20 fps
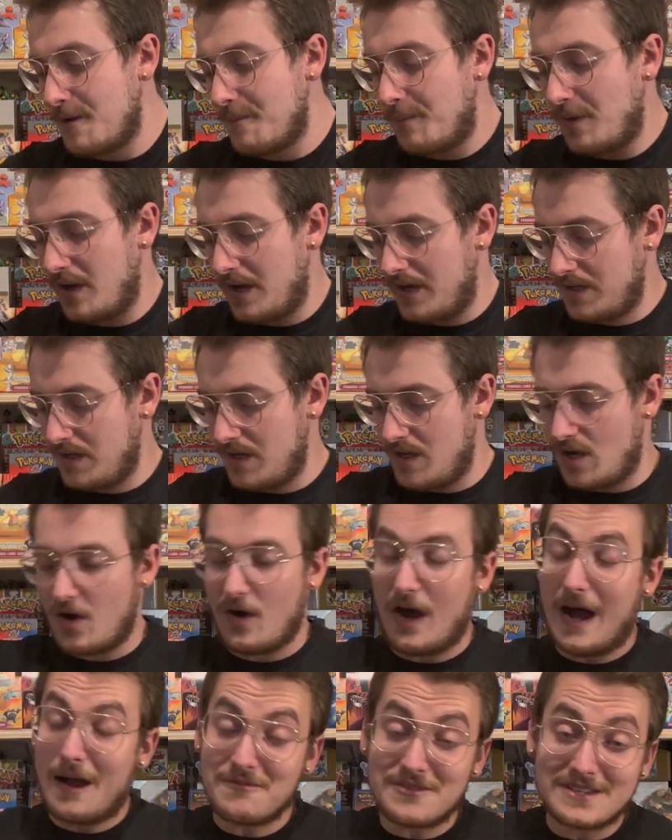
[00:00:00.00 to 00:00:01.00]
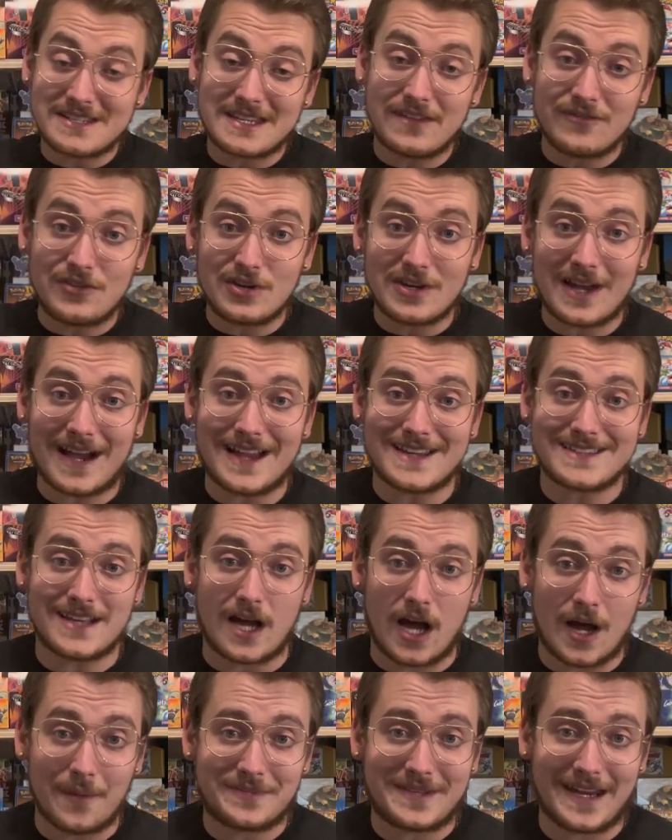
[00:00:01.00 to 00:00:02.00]
but, you know, I'm just giving you guys the
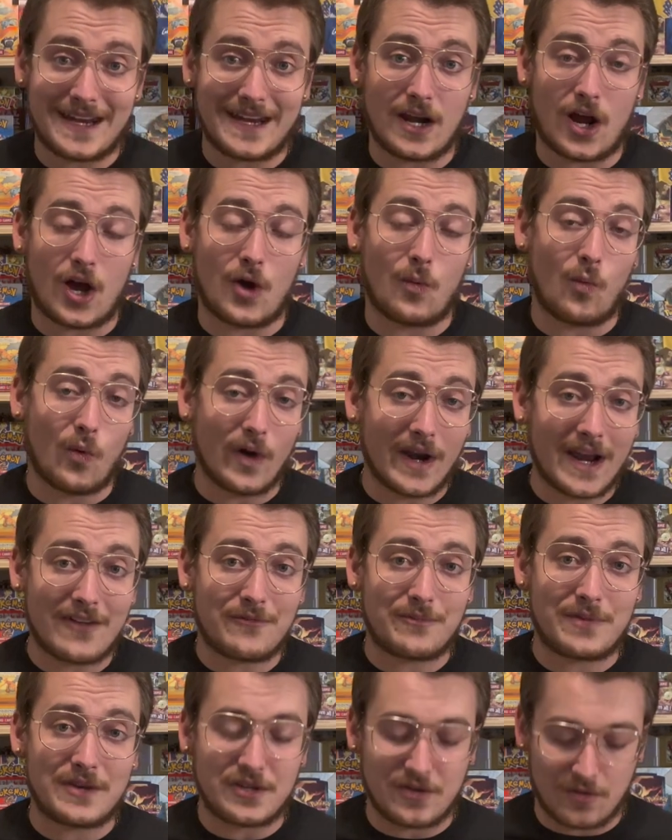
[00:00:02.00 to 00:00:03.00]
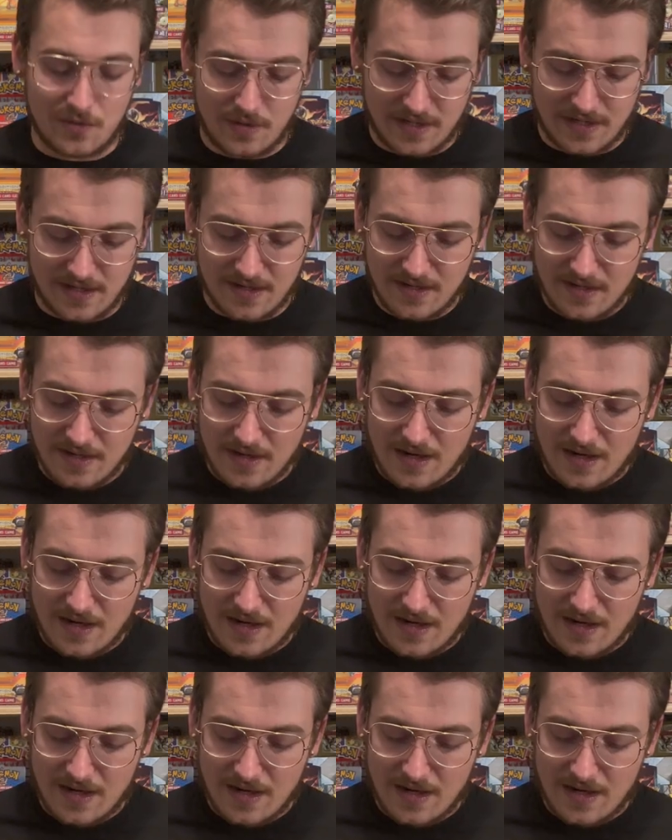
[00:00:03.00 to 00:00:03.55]
update on what I've been doing.